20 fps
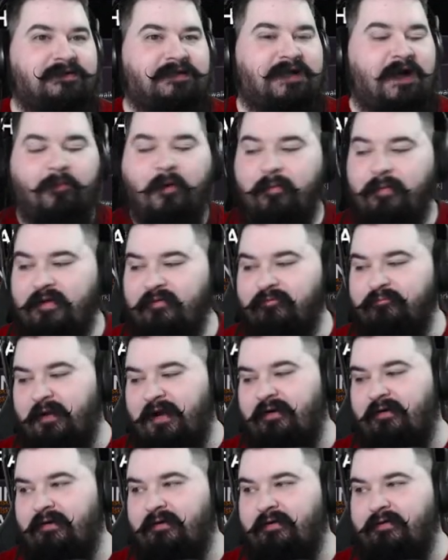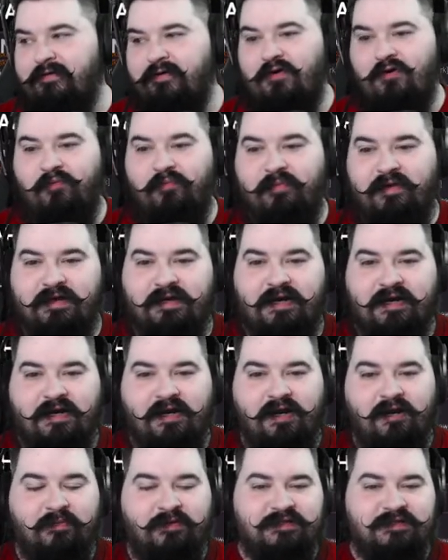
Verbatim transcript: I'll probably give Bear another go, man. I kind of